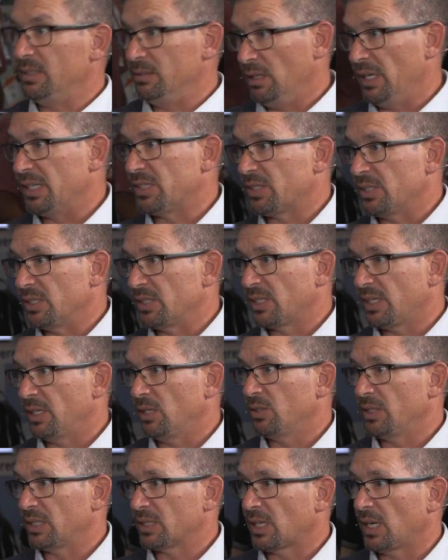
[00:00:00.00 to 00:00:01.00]
license
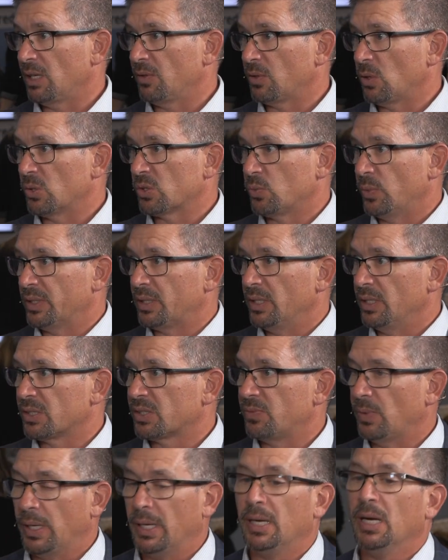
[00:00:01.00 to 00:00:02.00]
here, that kind of goes with
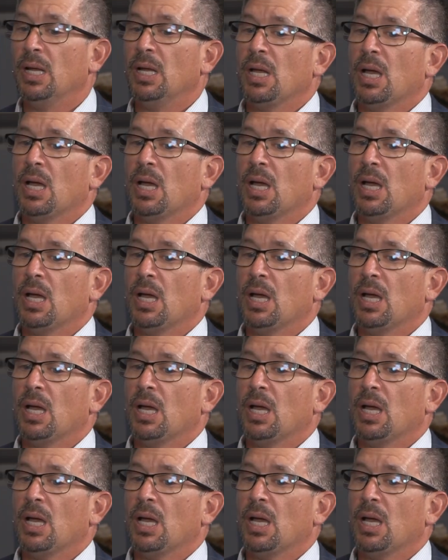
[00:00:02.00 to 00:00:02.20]
this, right?